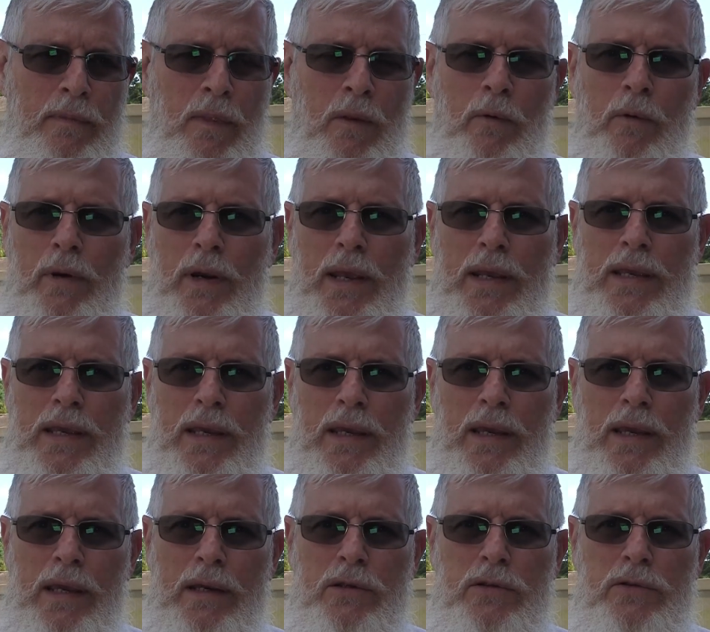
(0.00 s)
When I
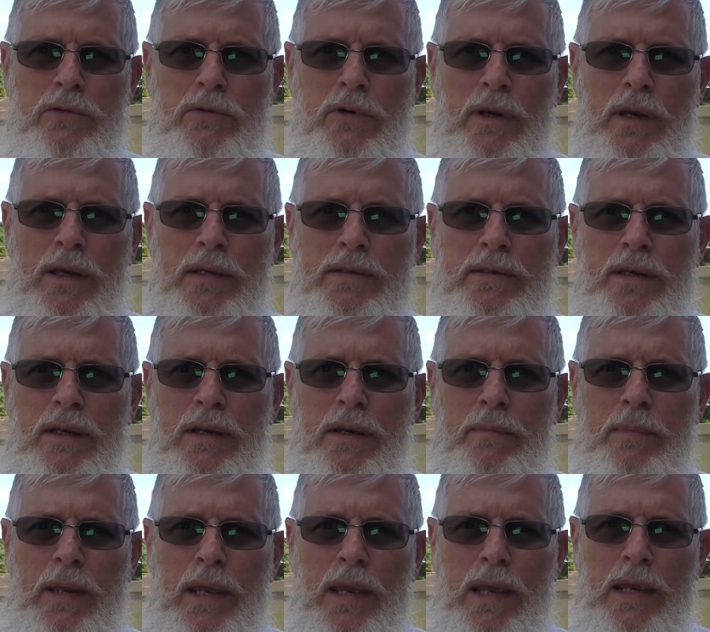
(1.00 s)
get extra, I send
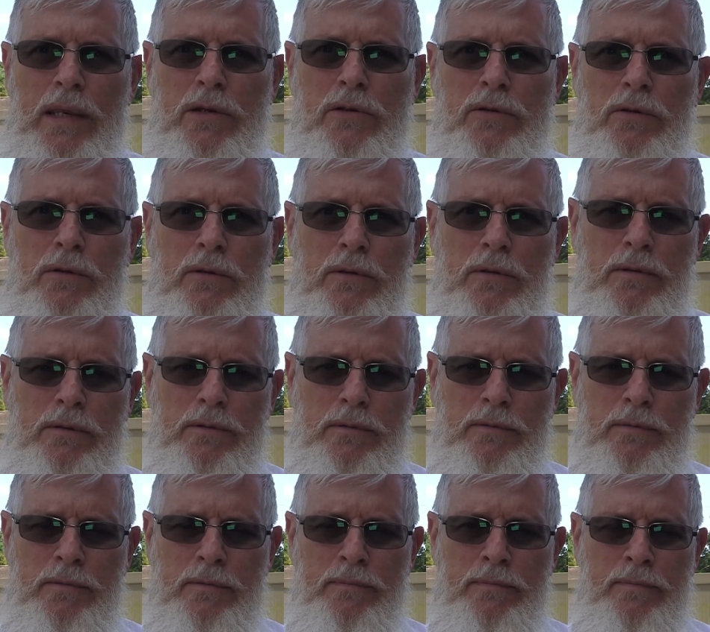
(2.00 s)
them to Angel.
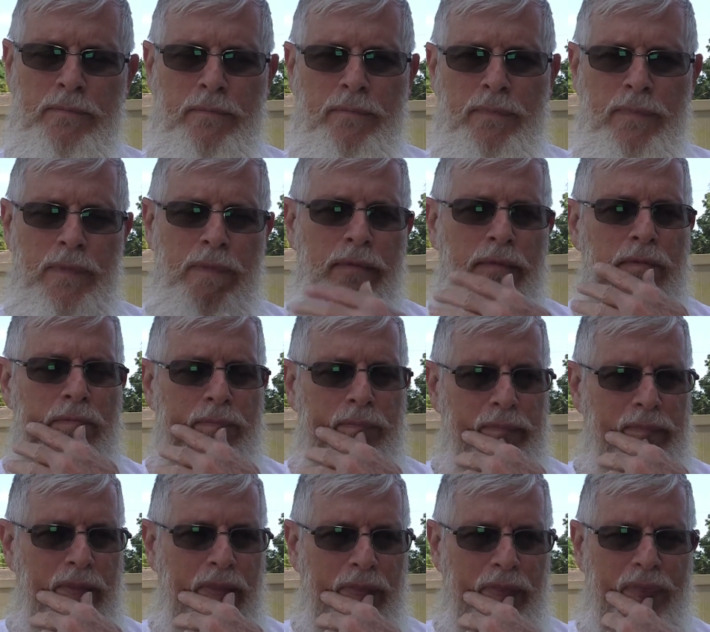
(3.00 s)

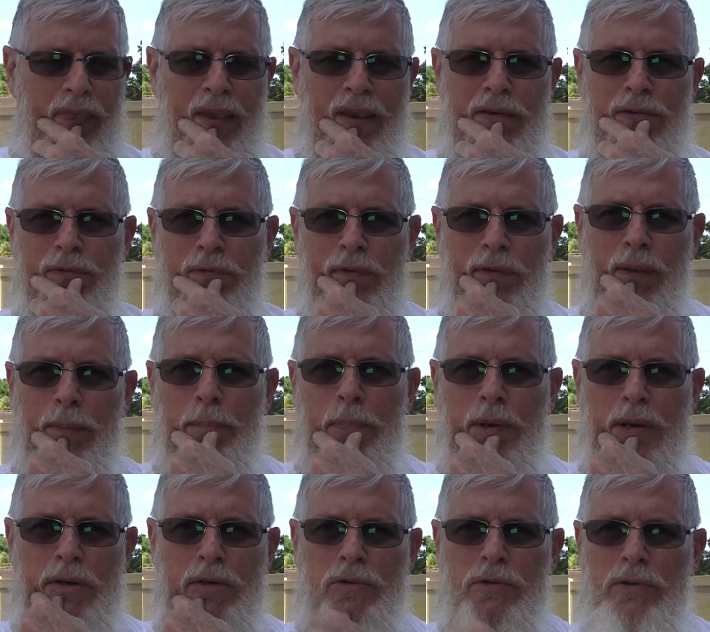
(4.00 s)
And thanks for the
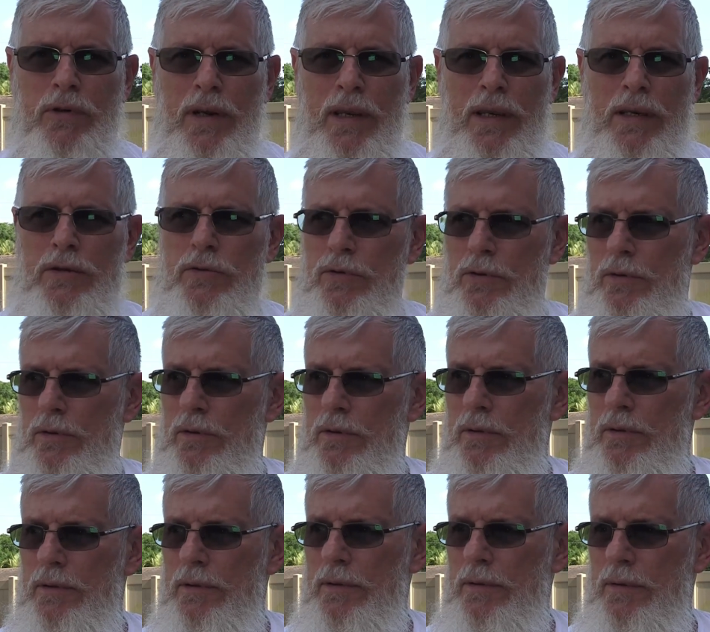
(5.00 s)
picture, Angel.
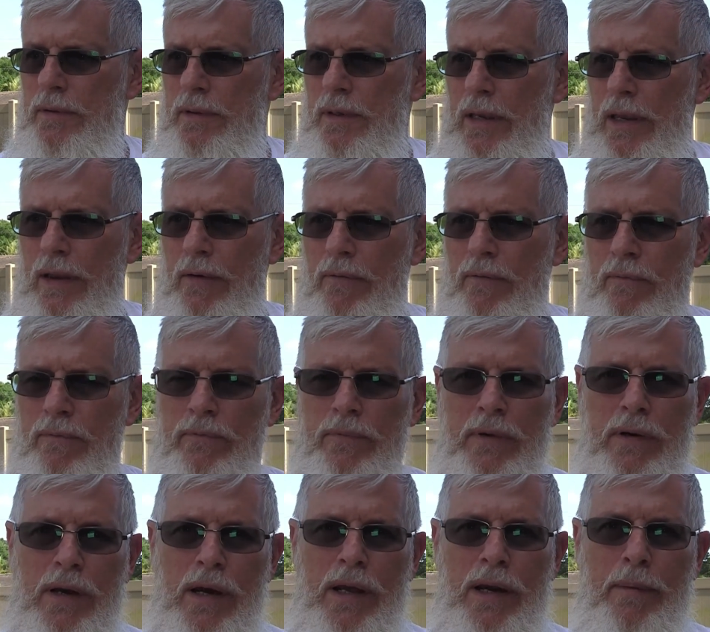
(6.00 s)
I haven't
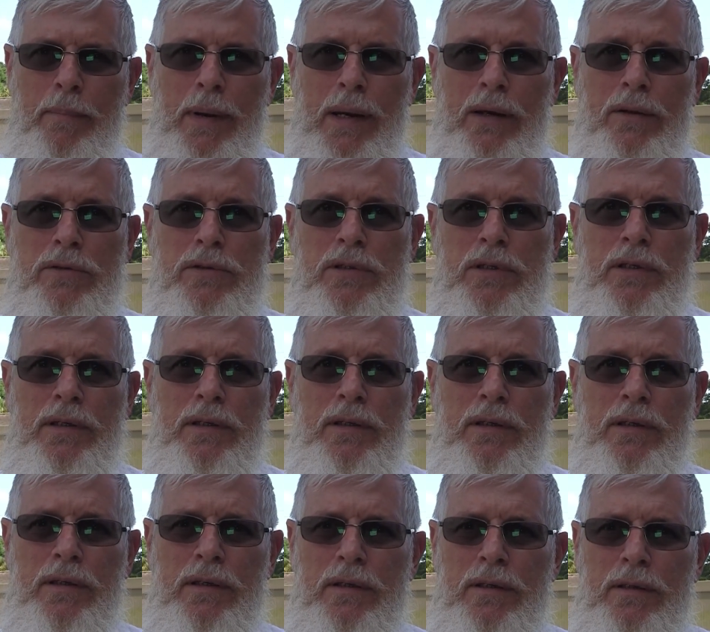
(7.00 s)
forgot about you.
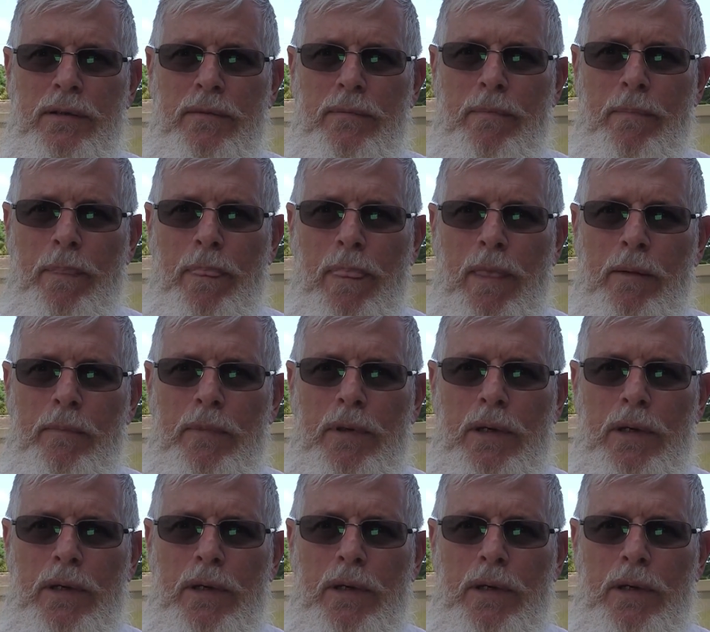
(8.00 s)
I'm